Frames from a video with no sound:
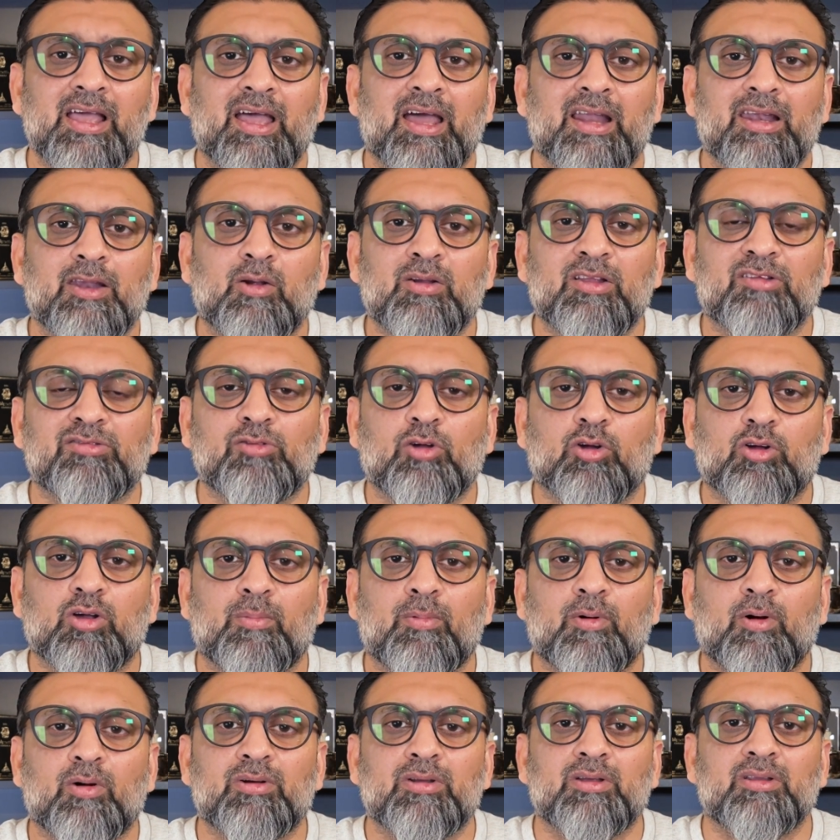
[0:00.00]
And now let's talk
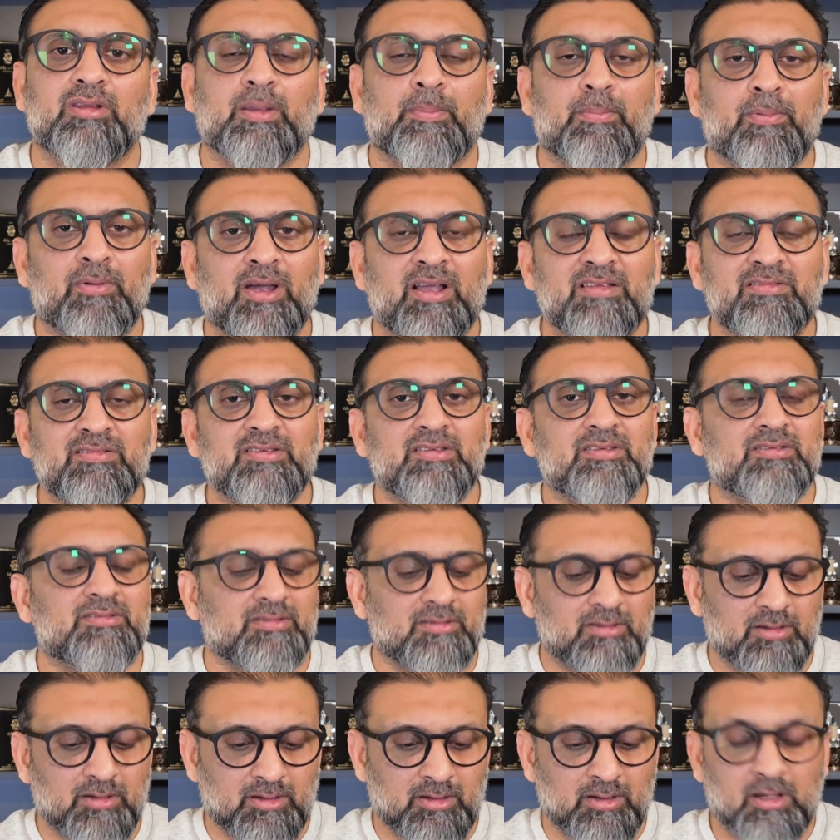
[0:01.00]
about the prices.
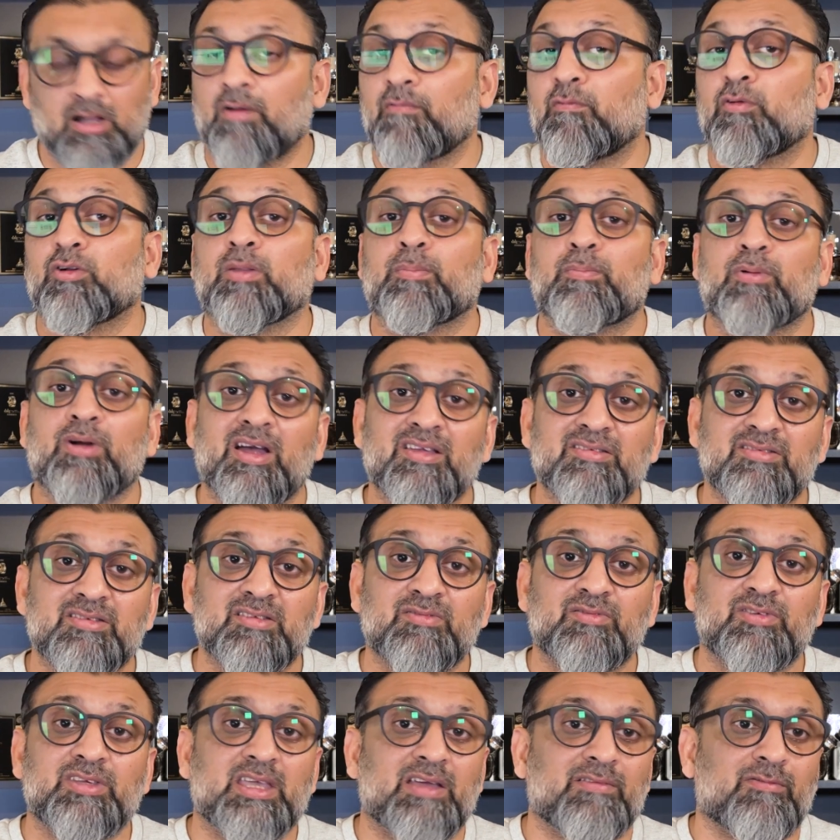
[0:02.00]
Uh, ah, for the
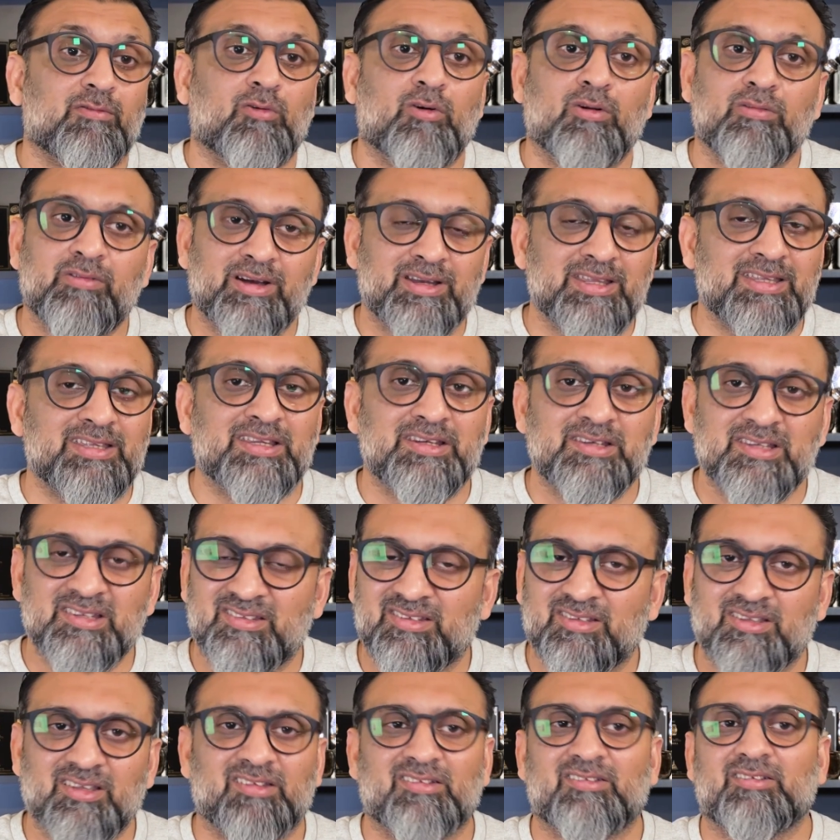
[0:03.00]
prices, we have already
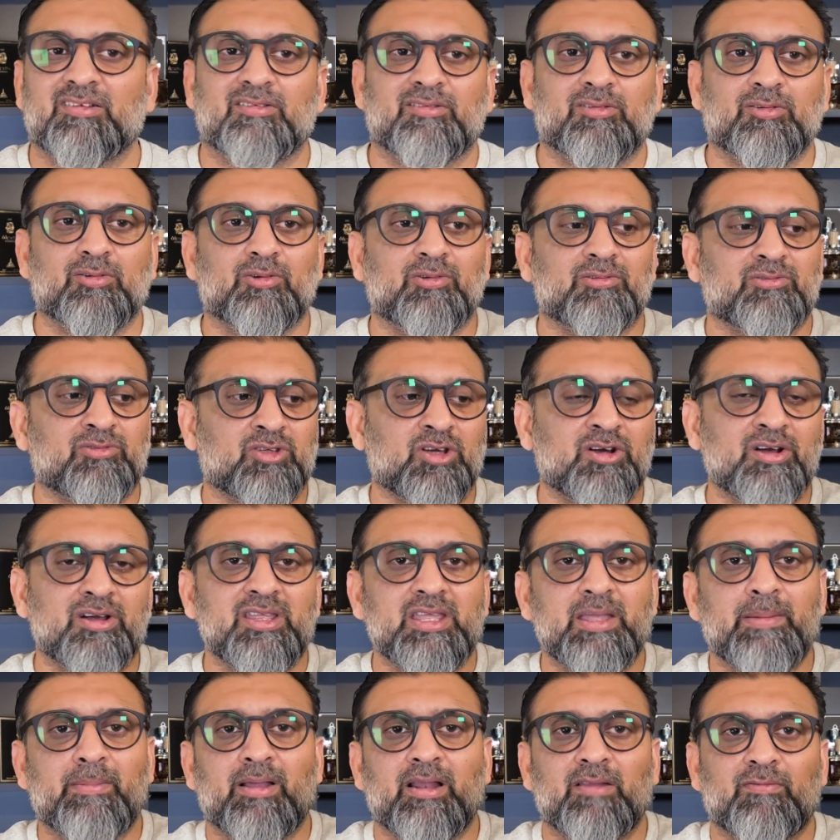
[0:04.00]
discussed. So
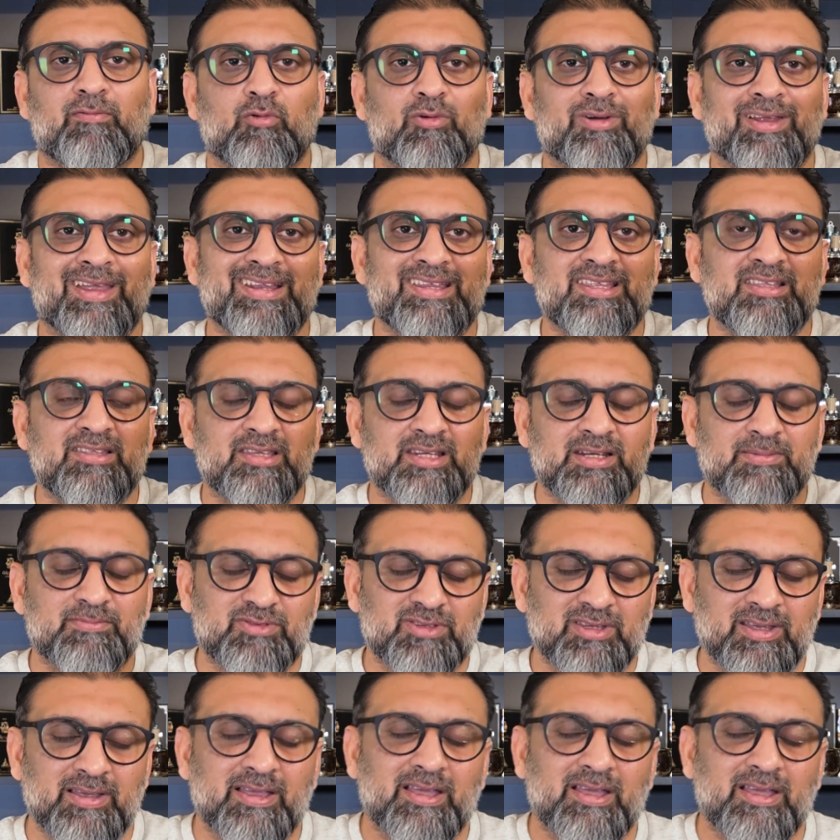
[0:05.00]
30 ml for 80 dirhams,